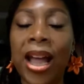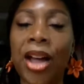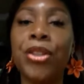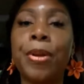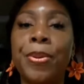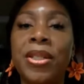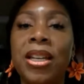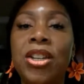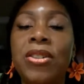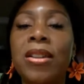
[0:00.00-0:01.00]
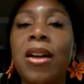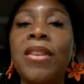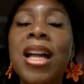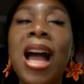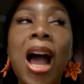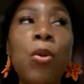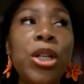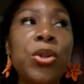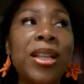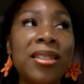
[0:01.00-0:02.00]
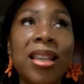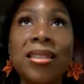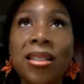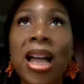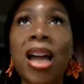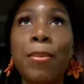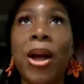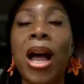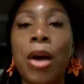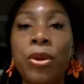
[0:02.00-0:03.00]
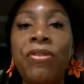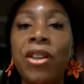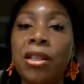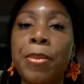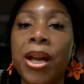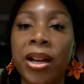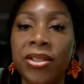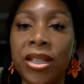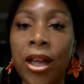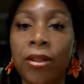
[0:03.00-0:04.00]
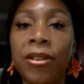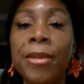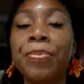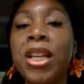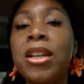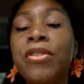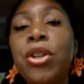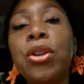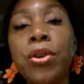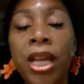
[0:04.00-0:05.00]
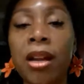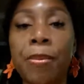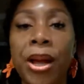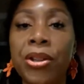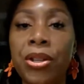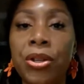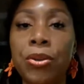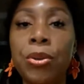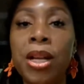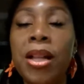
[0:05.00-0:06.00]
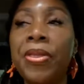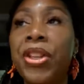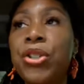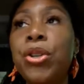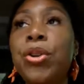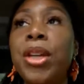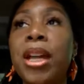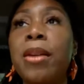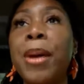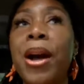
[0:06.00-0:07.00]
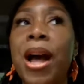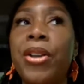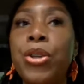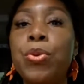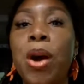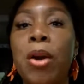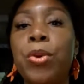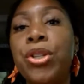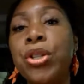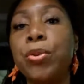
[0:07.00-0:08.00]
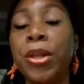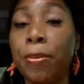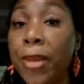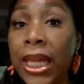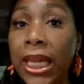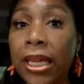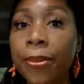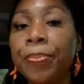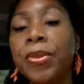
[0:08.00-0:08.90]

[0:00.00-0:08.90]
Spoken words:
How you representing yourself. How we dress says a lot about how we feel about ourselves. And if you don't care about you, then you don't care about how you are when you're with me.